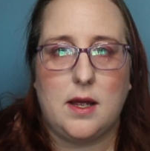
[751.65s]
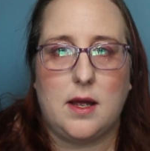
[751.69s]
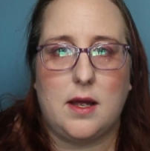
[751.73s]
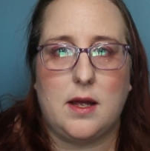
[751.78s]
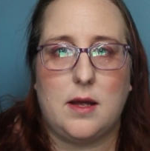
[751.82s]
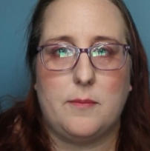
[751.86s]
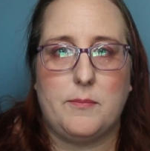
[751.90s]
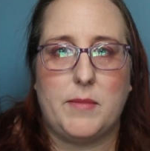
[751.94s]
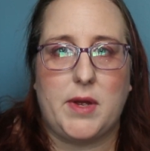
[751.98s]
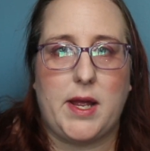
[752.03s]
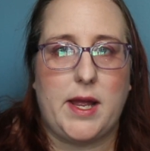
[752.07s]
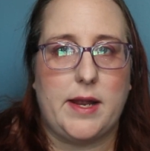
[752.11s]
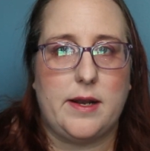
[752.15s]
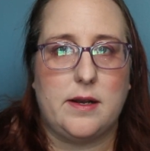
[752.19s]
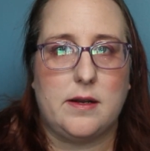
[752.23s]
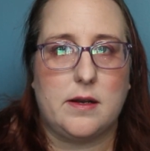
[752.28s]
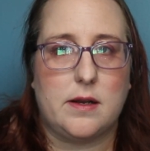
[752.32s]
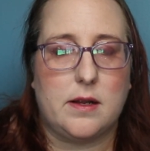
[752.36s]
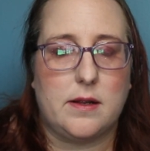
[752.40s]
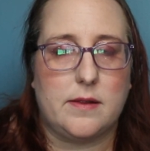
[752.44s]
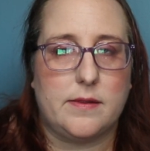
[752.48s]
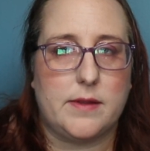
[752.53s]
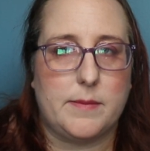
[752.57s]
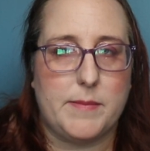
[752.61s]
And
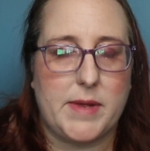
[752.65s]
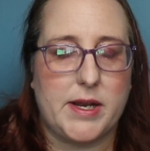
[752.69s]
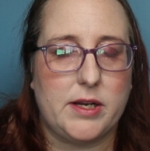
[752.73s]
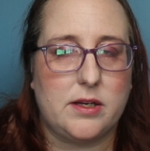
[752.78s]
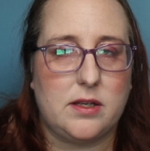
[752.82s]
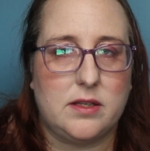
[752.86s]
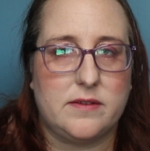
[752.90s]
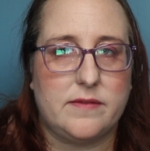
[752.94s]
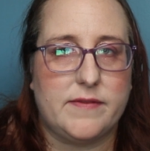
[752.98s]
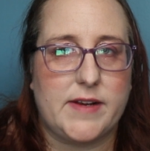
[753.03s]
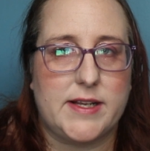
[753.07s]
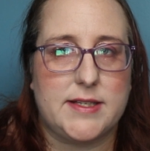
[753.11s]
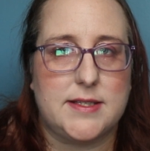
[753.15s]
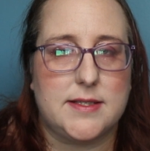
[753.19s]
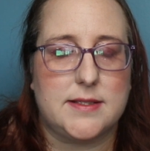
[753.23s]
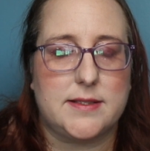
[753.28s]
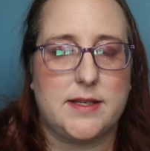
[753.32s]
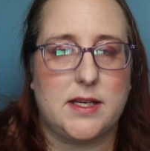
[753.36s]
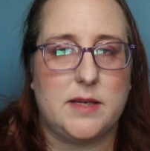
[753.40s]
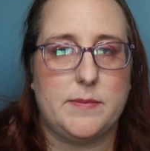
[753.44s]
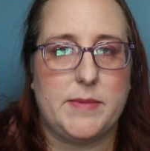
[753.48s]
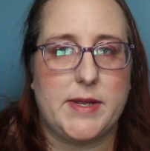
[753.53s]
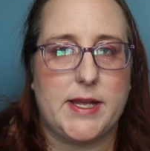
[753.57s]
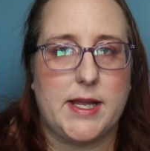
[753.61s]
the medical devices
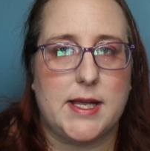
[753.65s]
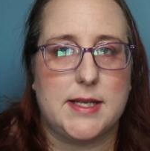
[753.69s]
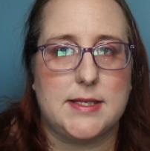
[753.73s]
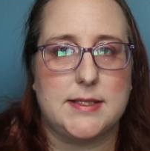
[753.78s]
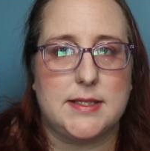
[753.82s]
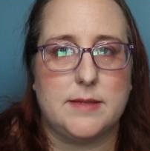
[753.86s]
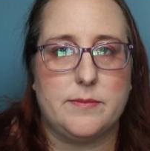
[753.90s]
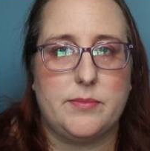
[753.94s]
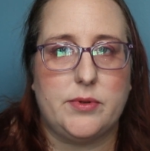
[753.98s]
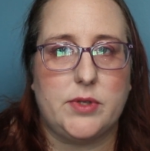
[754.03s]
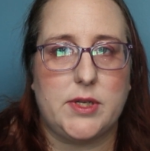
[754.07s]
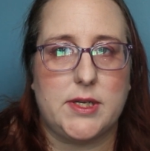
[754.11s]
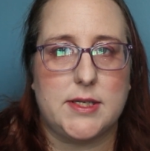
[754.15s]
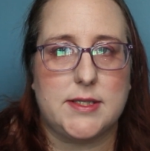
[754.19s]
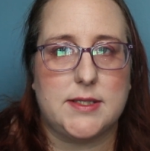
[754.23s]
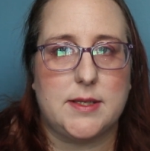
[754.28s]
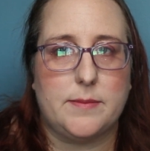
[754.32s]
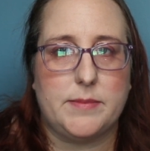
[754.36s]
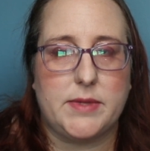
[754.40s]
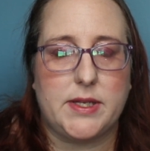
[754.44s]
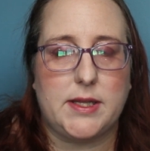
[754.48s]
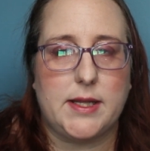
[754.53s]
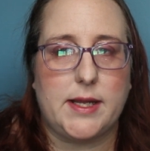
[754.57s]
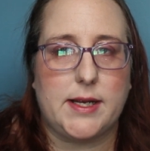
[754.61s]
can be as simple as
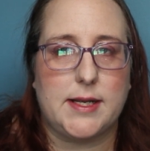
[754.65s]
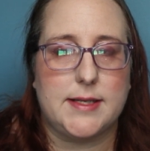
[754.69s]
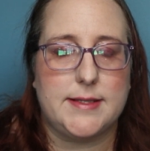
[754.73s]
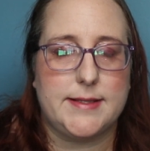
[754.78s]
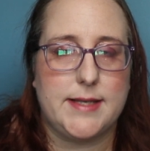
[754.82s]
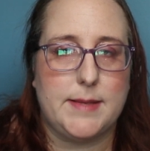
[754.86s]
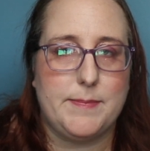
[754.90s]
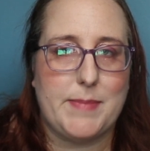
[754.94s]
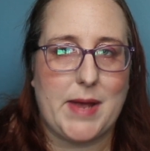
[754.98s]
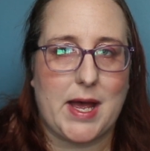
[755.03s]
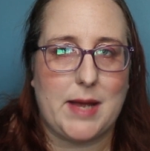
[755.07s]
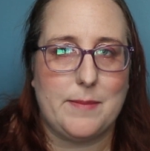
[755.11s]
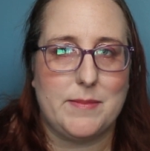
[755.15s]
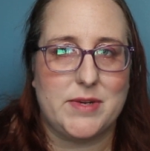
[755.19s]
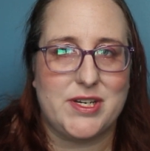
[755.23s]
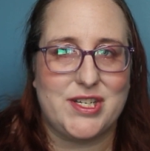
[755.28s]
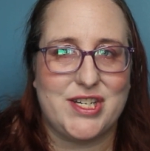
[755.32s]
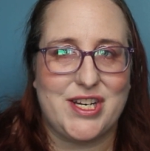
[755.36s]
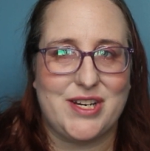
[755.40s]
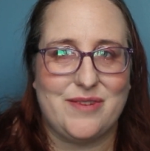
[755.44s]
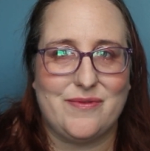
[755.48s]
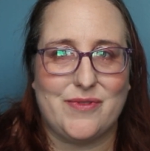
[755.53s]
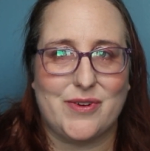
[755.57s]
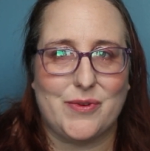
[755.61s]
something like a CPAP
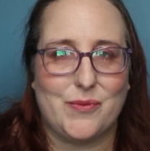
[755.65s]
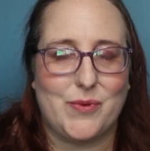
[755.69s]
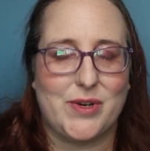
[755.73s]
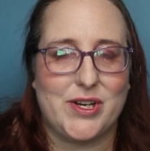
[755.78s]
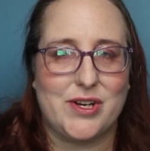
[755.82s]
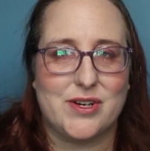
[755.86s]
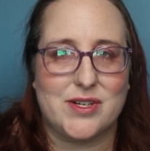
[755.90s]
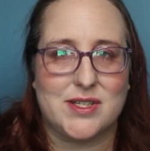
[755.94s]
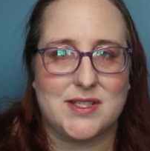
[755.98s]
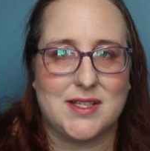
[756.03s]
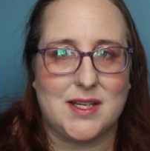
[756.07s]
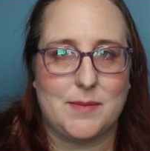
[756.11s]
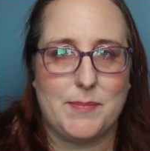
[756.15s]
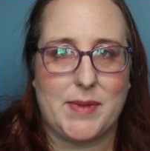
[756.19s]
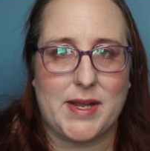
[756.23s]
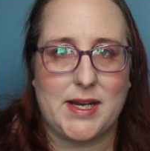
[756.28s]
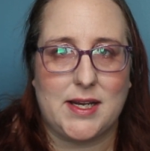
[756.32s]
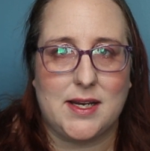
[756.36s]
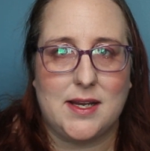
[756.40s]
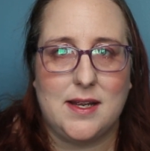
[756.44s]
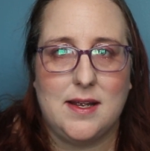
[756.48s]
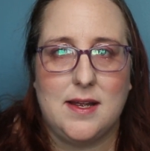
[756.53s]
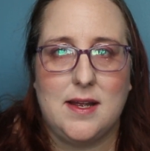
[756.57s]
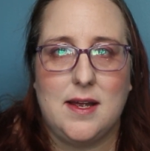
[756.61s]
machine for when you're
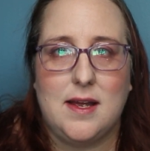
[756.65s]
sleeping.